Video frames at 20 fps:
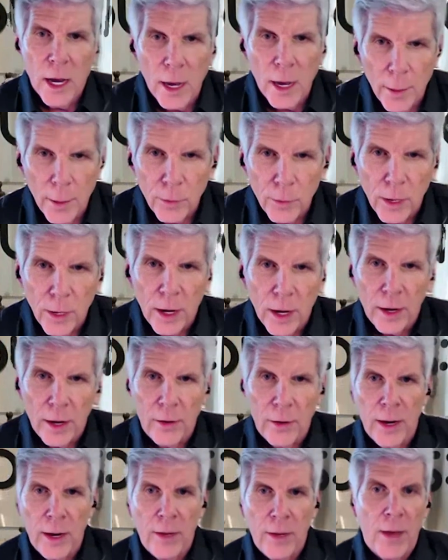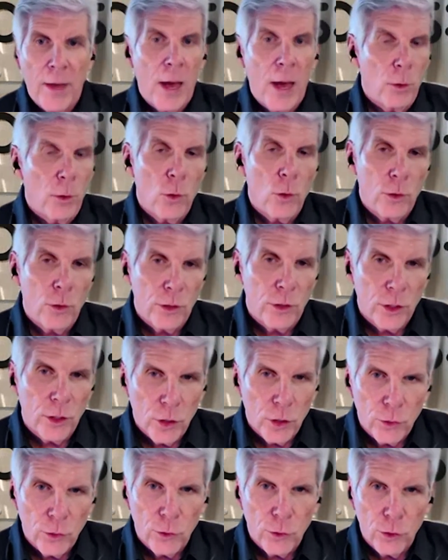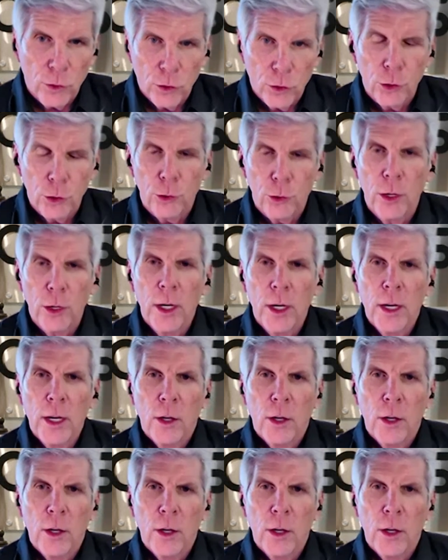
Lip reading: and that was quite successful too.